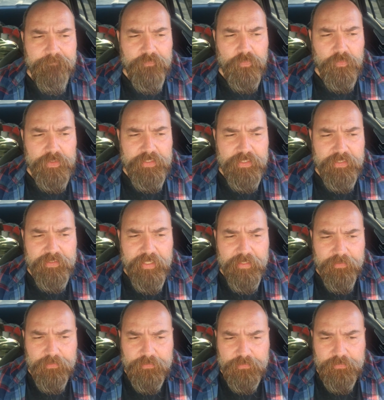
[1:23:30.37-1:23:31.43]
When
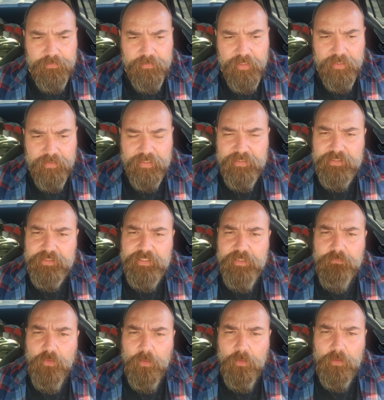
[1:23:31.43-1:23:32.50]
dictators do that, they
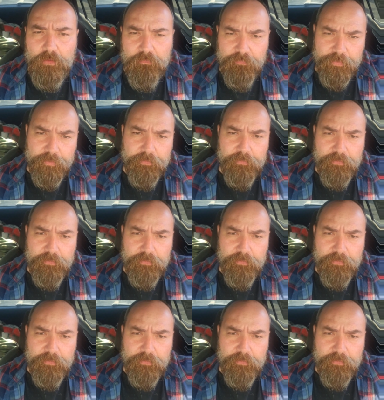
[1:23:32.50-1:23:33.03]
steamroll over you.